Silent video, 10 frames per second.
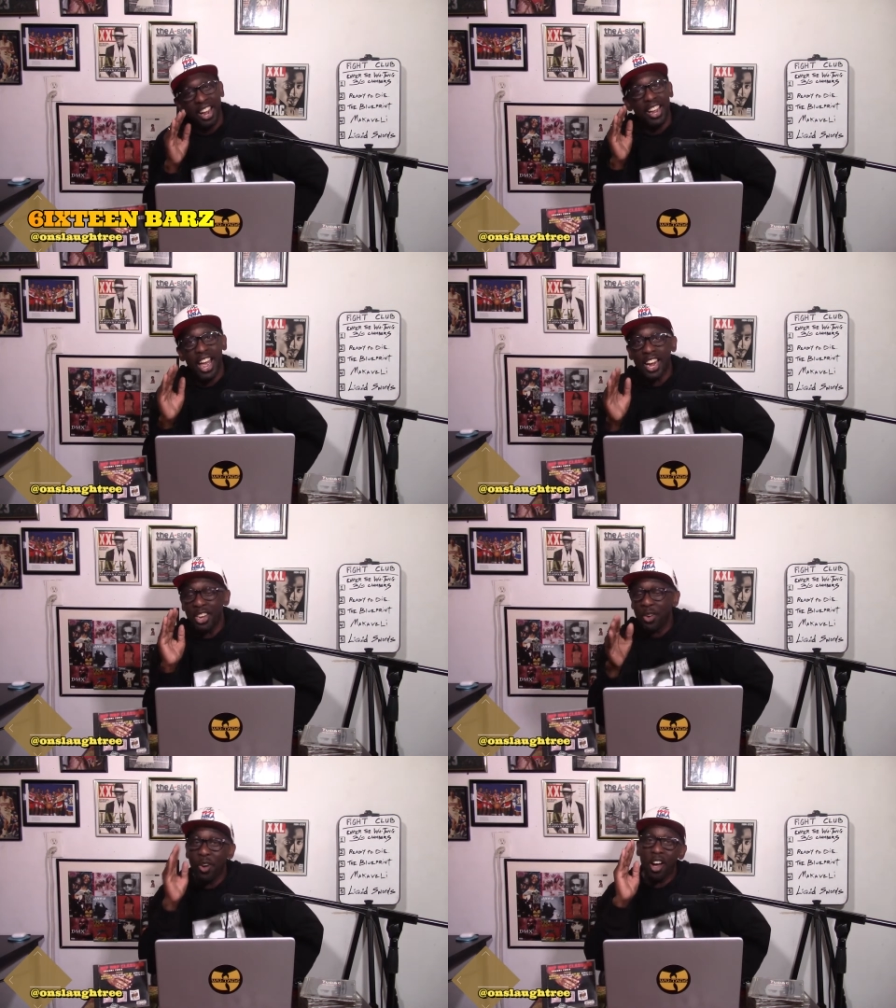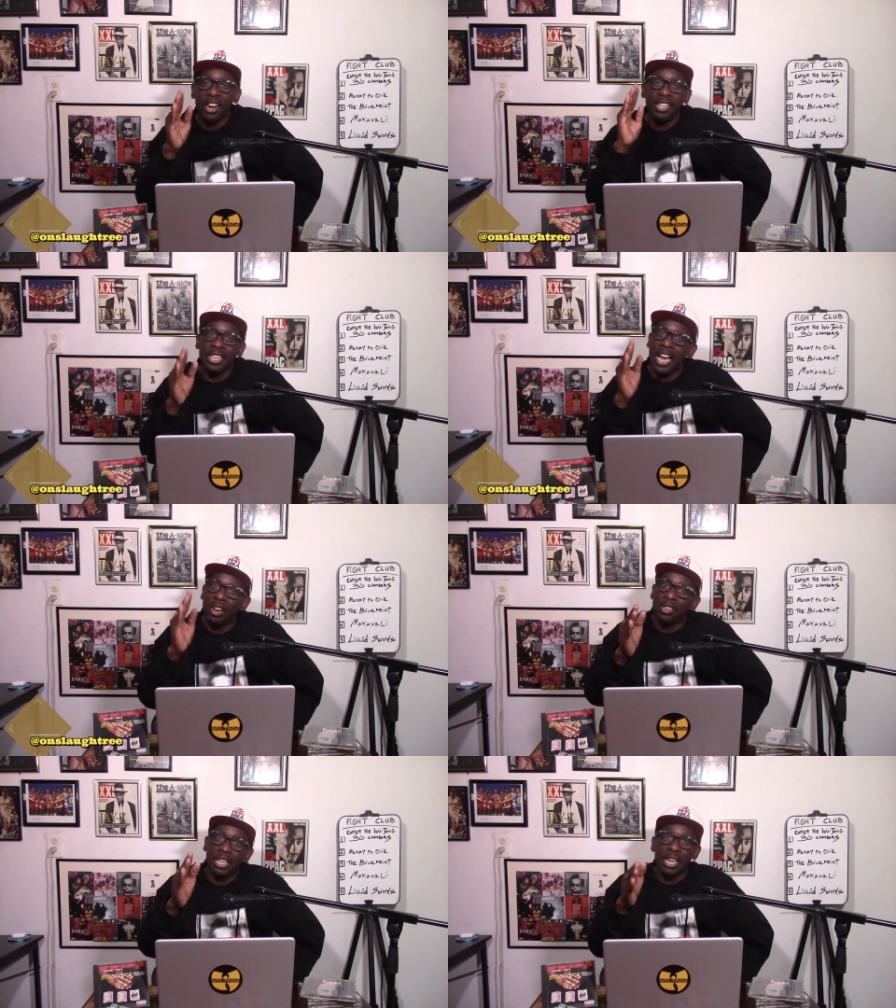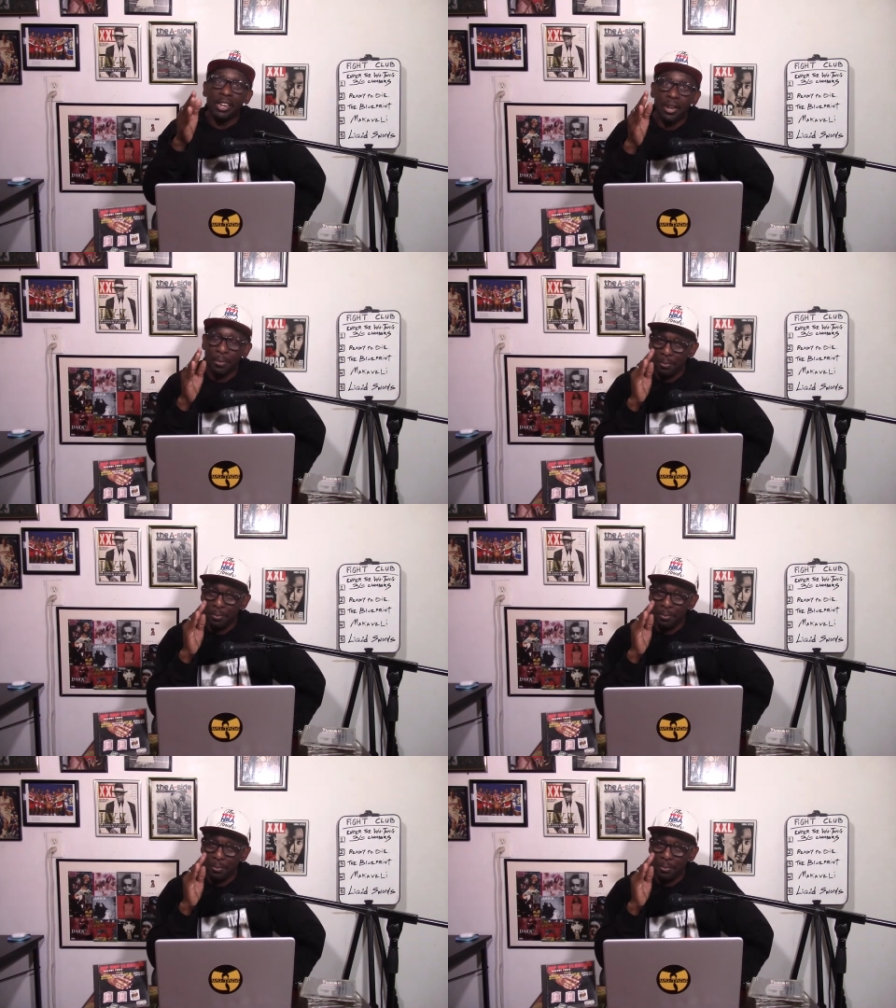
a lot of you artists out there,